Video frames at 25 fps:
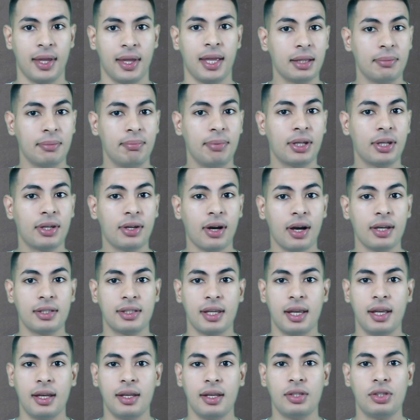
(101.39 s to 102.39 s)
and
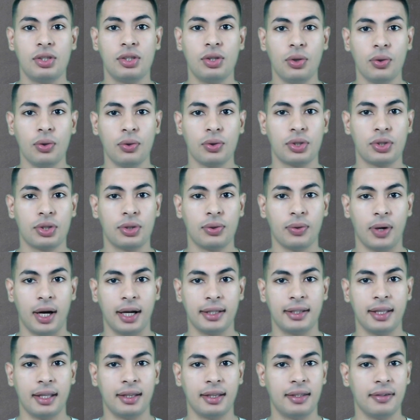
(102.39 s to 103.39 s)
because it is used to
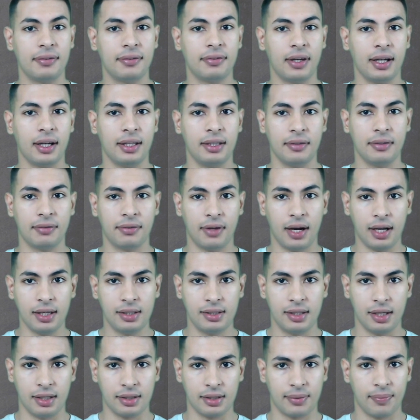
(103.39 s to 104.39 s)
identify
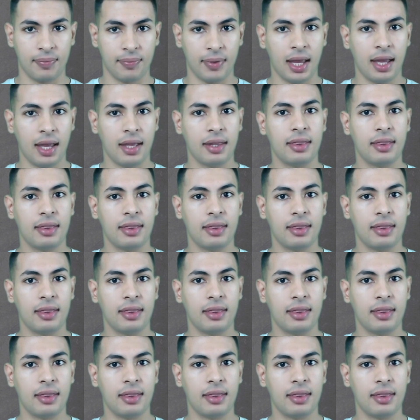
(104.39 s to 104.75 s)
devices,